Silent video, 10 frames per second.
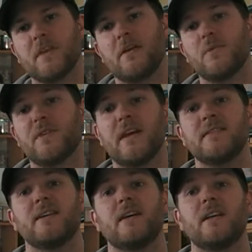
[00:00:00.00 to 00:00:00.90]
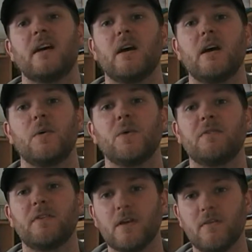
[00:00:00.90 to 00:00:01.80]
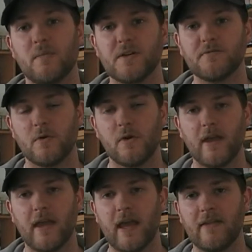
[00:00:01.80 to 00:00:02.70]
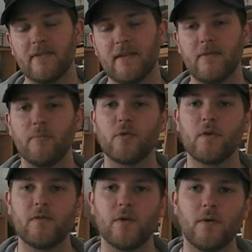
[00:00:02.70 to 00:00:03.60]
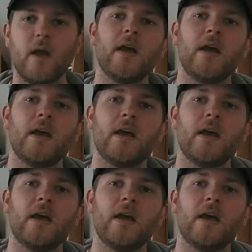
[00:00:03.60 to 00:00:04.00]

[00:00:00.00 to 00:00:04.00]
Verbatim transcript: And with that said, I want to thank you very much for looking at this book review.